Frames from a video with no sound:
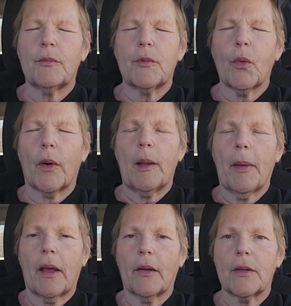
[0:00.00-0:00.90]
20
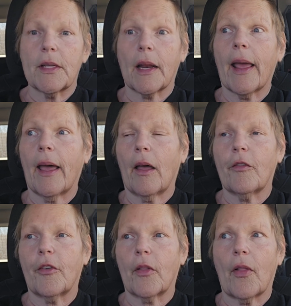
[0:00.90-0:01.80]
pounds, and I
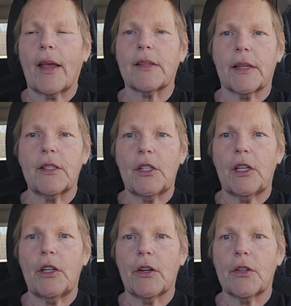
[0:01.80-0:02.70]
have for the last
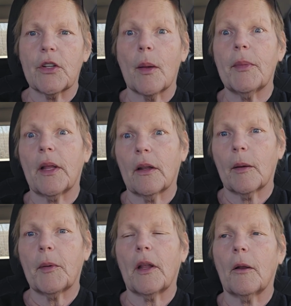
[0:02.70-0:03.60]
16 years, up and down,
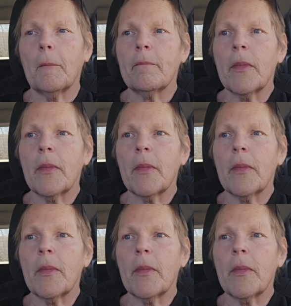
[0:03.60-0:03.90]
up and down.